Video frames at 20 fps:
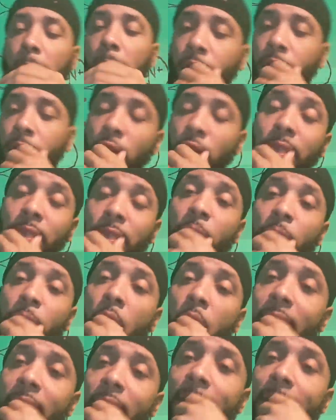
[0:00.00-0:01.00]
Trust me
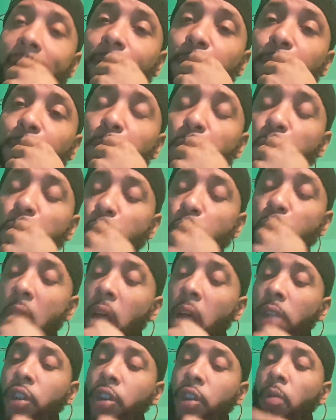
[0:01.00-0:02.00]
on that.
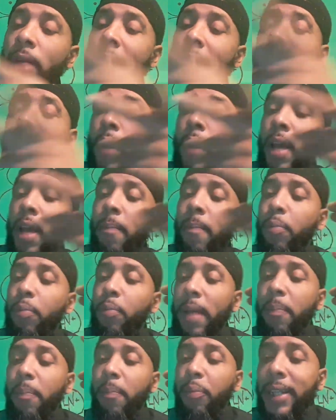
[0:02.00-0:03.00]
So now
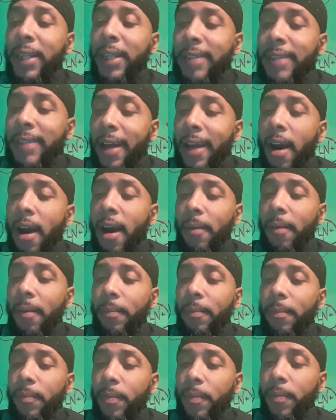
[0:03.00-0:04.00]
it brings that up.
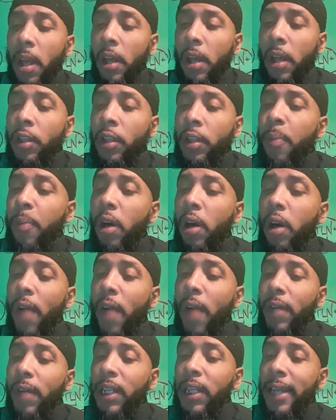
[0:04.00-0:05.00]
The book of
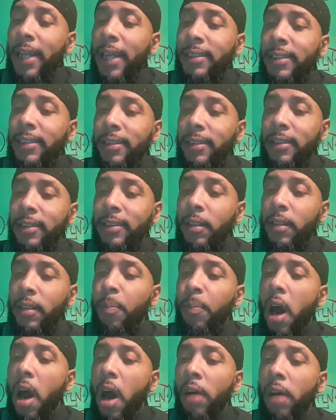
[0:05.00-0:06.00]
Revelations,
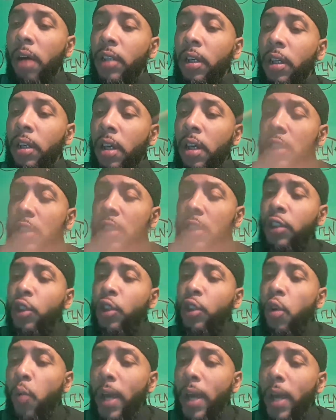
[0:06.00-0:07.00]
the
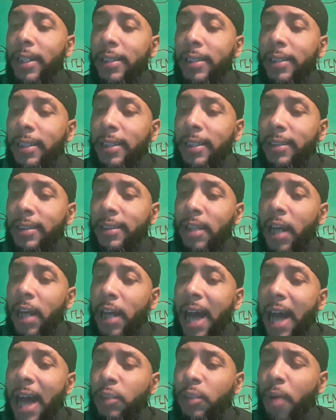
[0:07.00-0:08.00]
2 witnesses, the
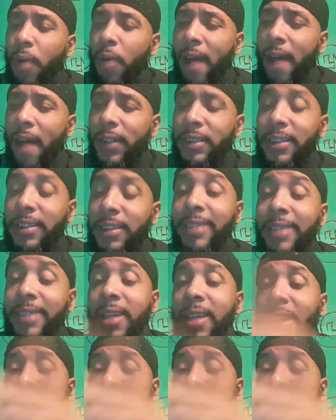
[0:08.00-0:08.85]
God's prophets, that's